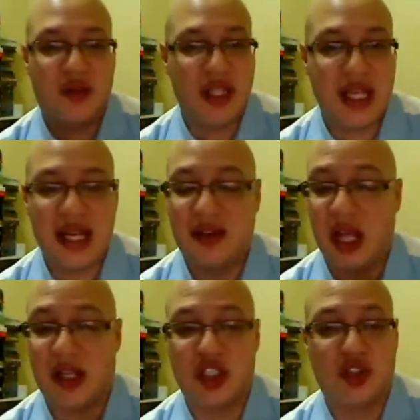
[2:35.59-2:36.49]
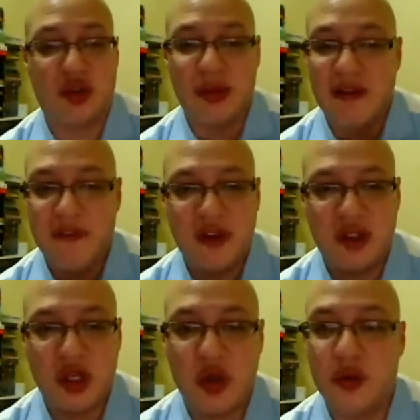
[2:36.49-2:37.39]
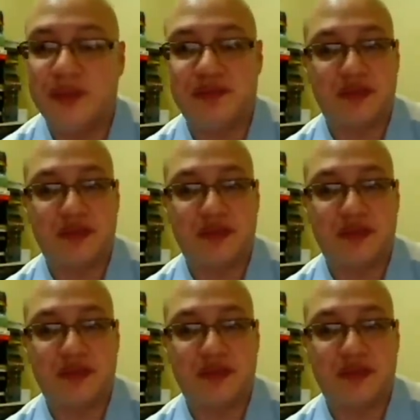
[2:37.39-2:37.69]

seen, it's extremely physical.